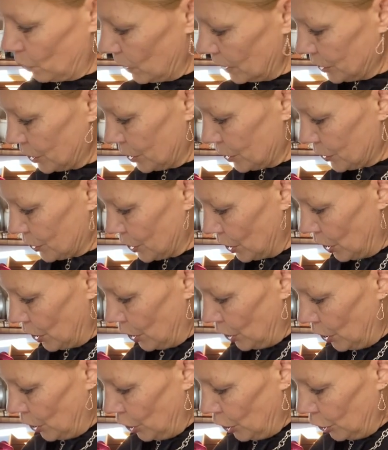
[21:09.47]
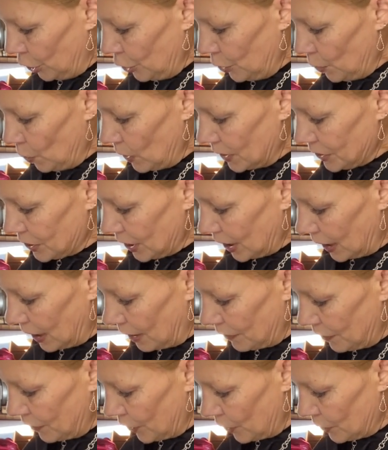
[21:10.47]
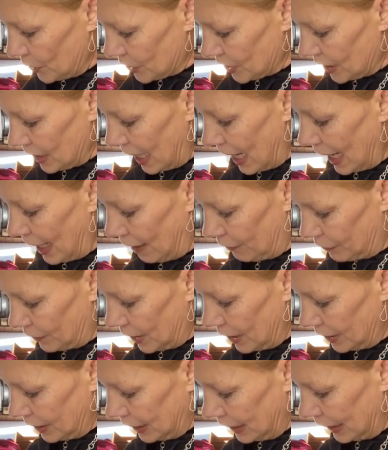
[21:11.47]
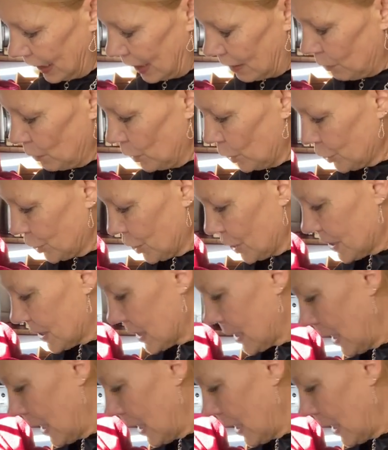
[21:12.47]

wedges, you want to cut those in half. And again, we're just